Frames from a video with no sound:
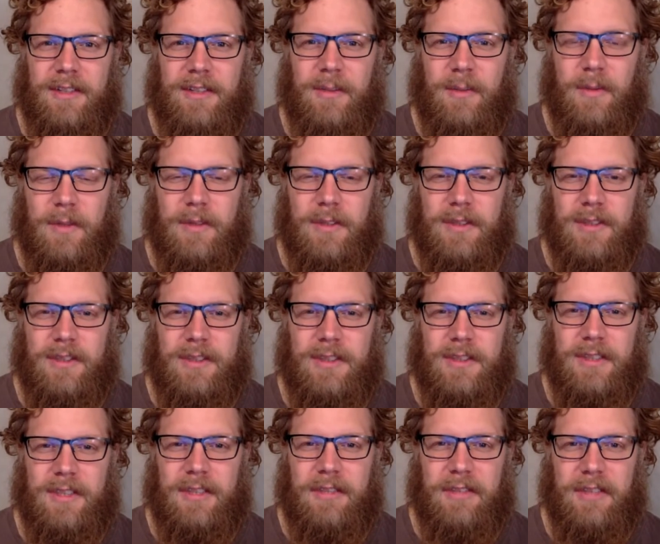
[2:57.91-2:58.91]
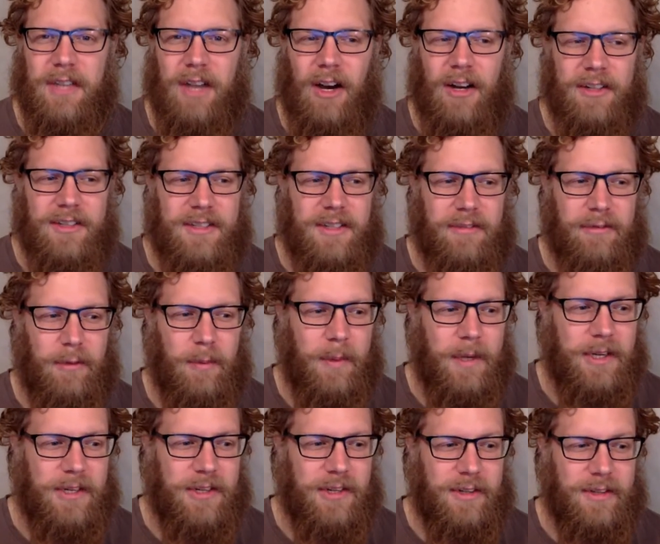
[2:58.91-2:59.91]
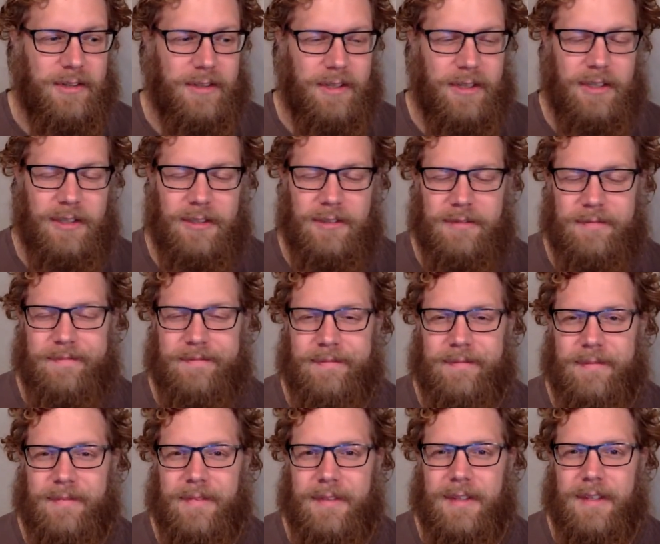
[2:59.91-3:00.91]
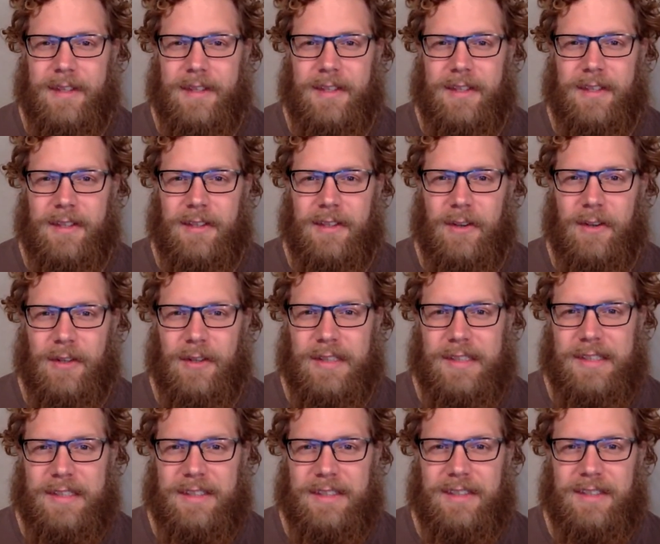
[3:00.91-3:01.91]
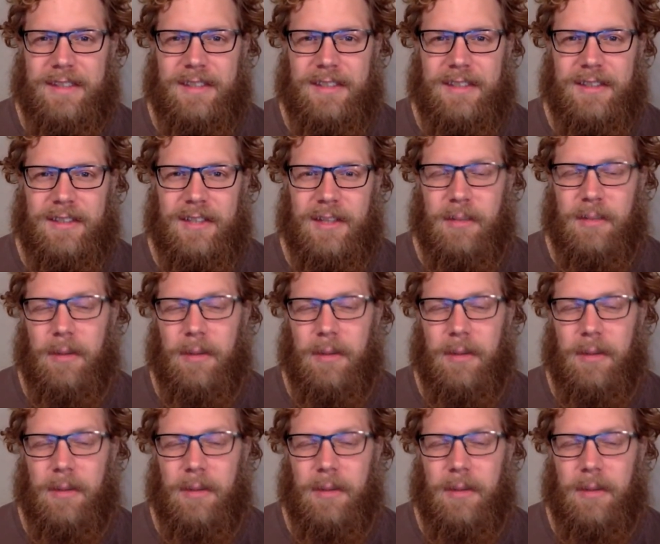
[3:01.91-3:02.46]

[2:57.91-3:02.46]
was giving honest information, or at least to the